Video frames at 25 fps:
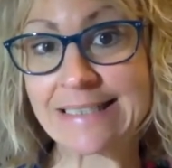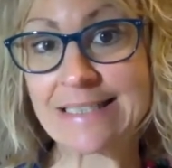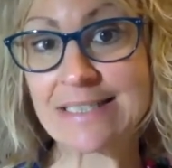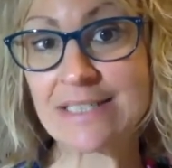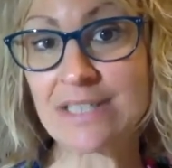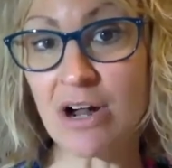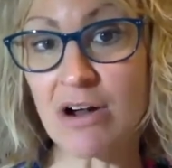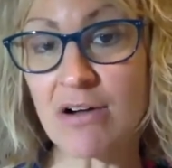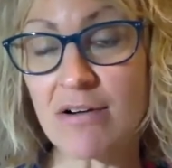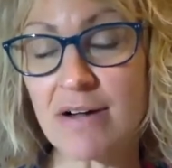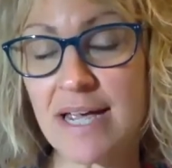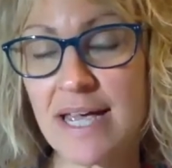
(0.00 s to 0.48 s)

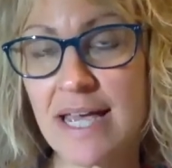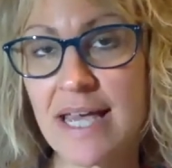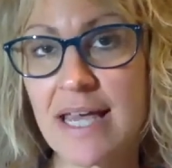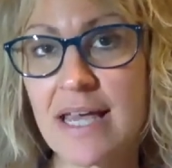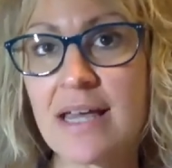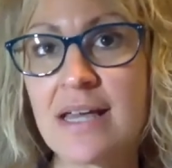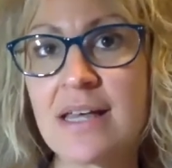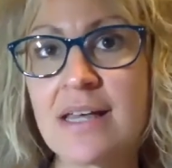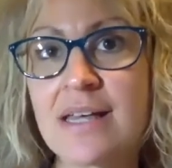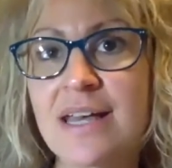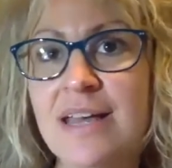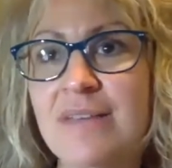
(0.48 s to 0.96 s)
Sorry.
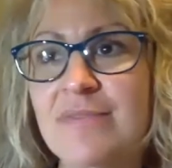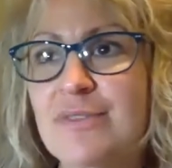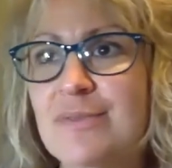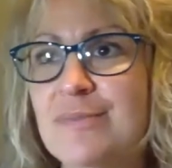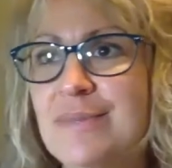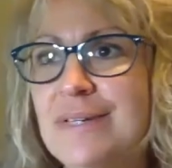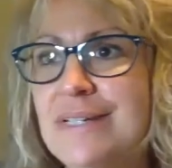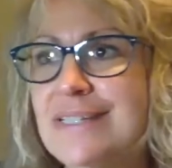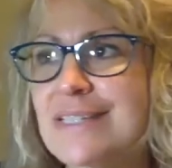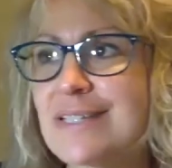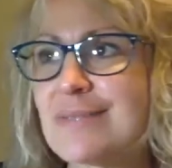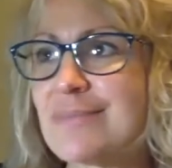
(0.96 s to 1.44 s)
If you
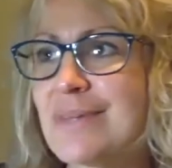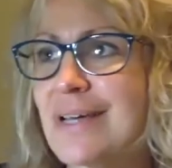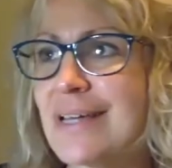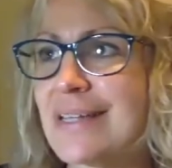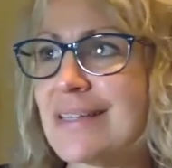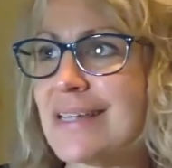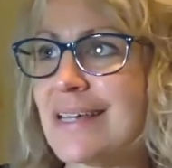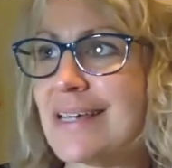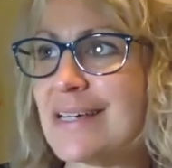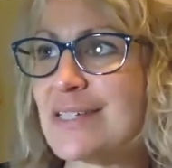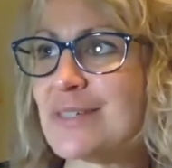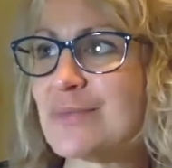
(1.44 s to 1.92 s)
miss a
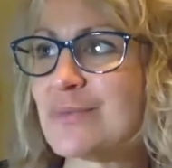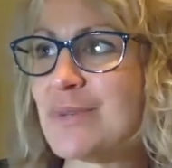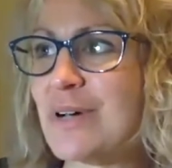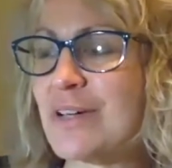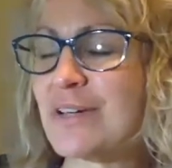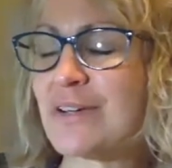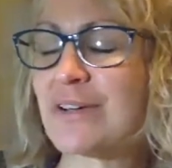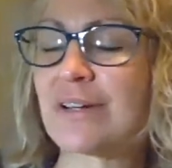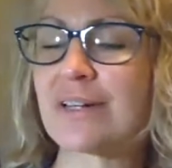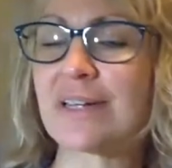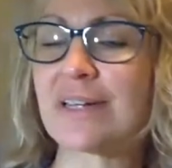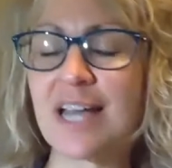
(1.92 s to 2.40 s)
month, guess what?
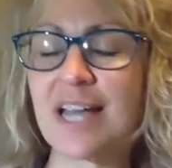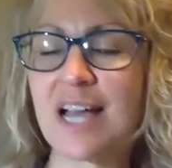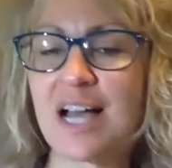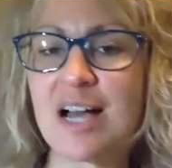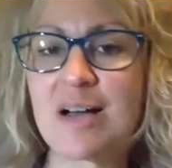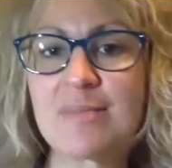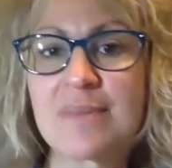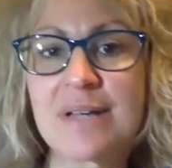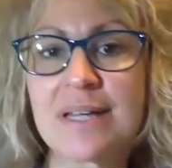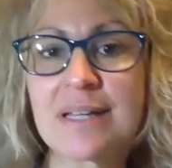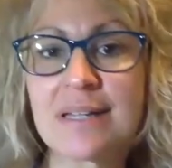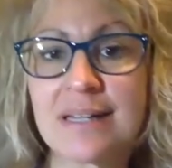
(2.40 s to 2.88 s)
You're
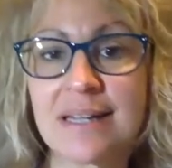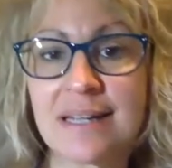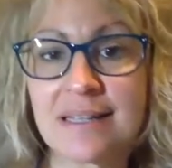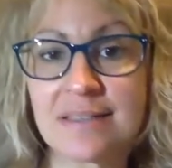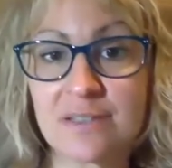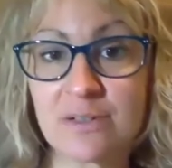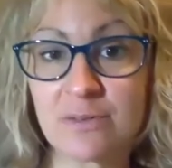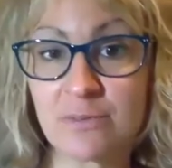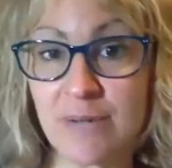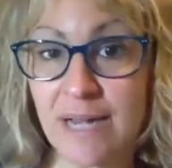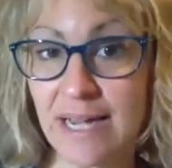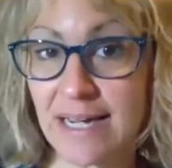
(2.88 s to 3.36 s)
come in at
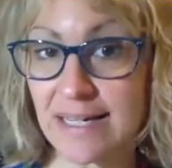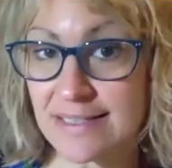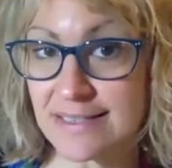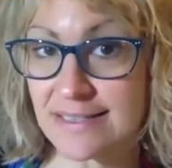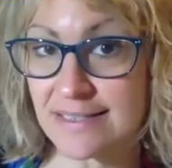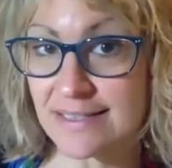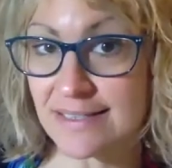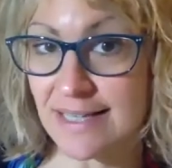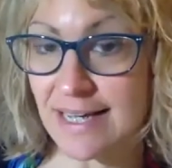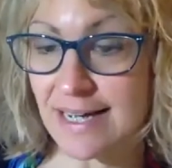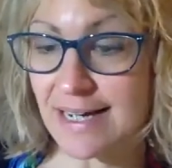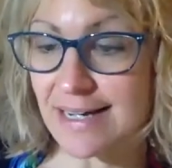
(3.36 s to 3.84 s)
the rate
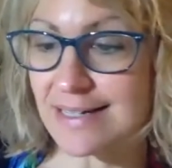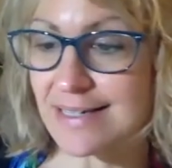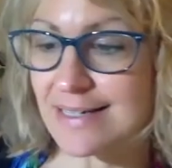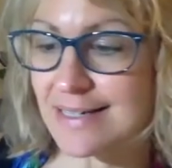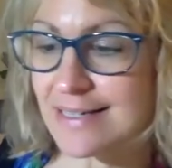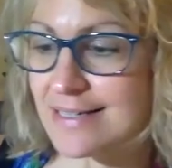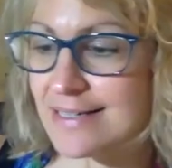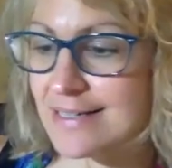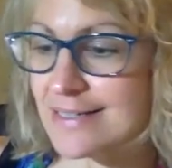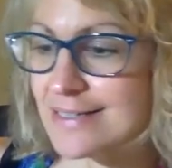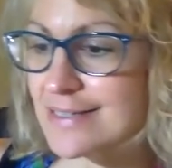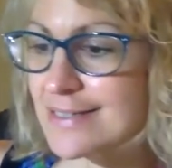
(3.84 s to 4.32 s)
that
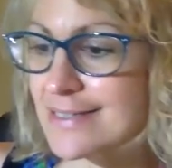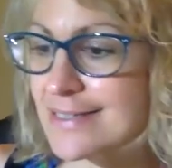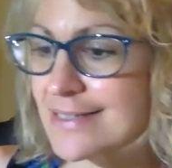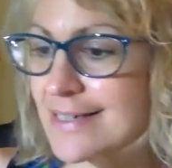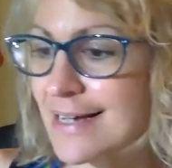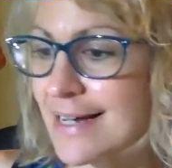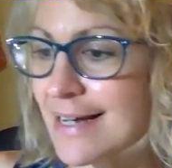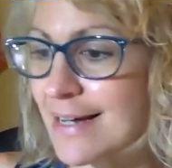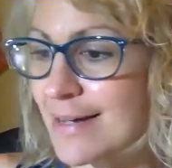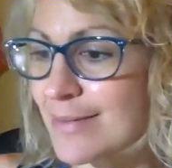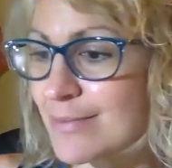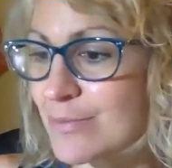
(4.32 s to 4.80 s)
is
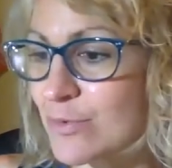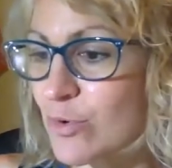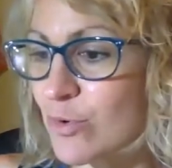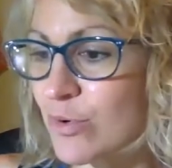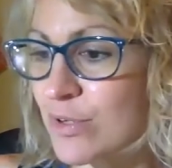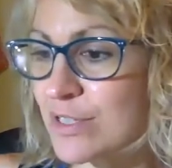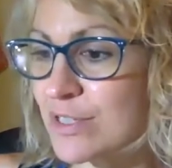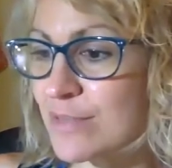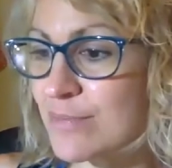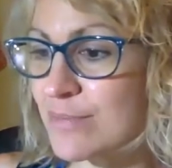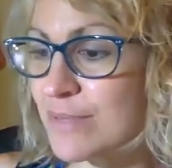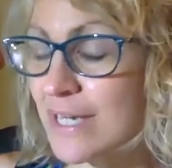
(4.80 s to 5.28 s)
um,
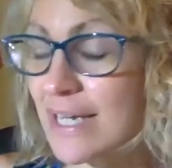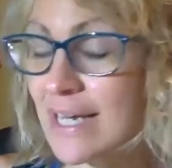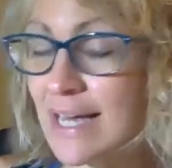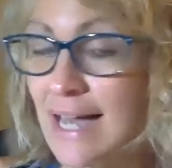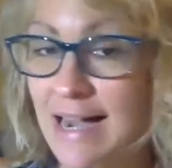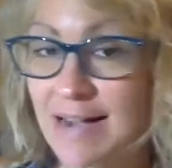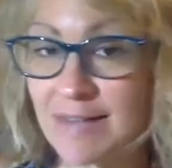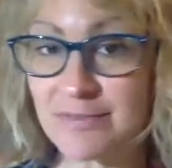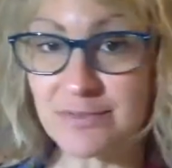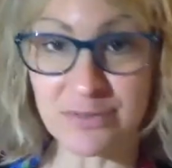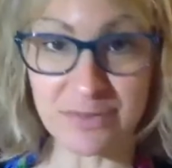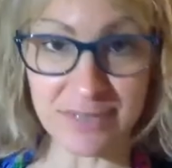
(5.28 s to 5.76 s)
going to be
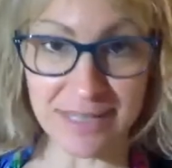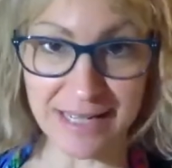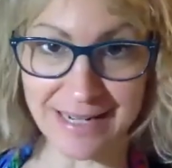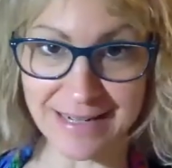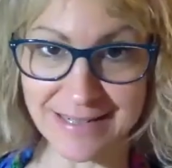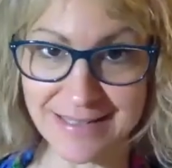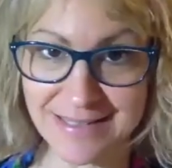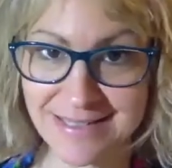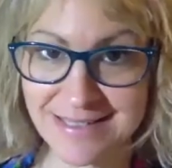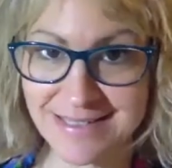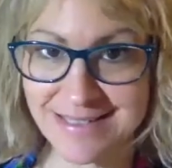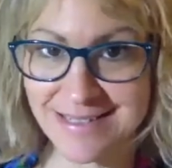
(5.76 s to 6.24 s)
after
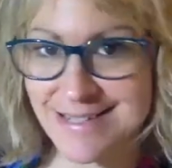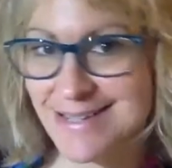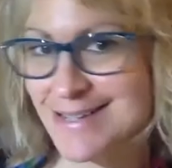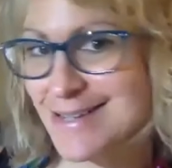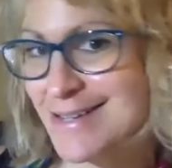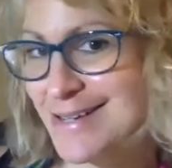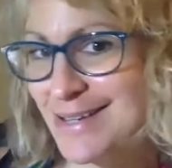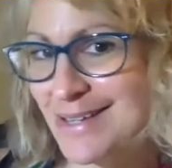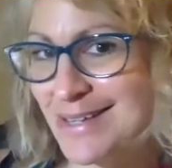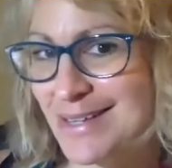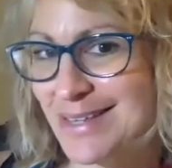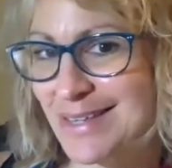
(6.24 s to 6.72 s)
that,
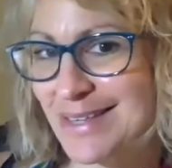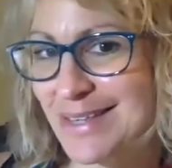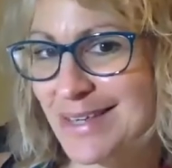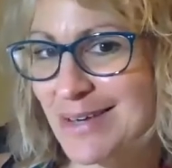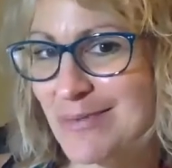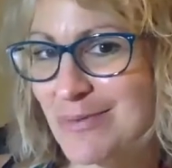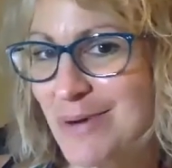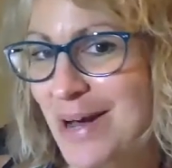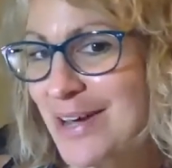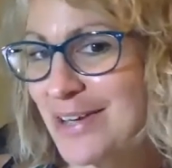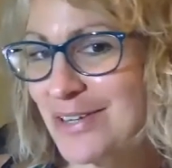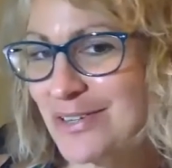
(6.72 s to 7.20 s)
the
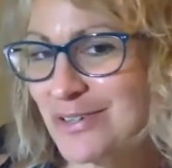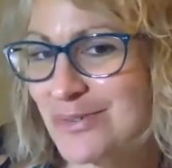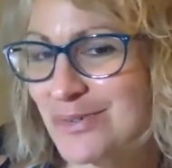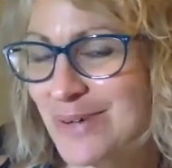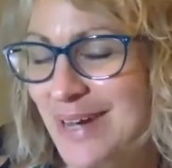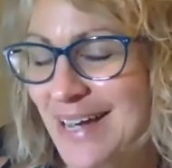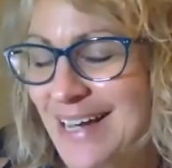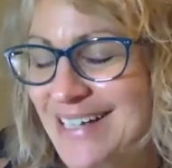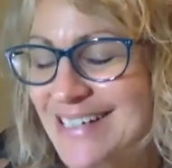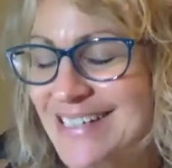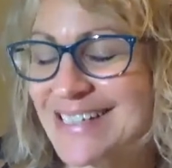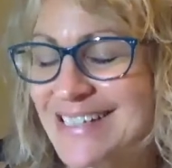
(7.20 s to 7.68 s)
regular
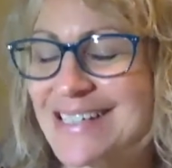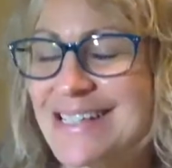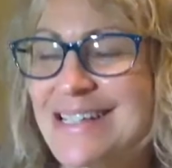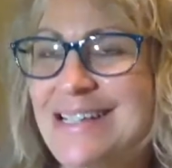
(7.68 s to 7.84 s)
rate.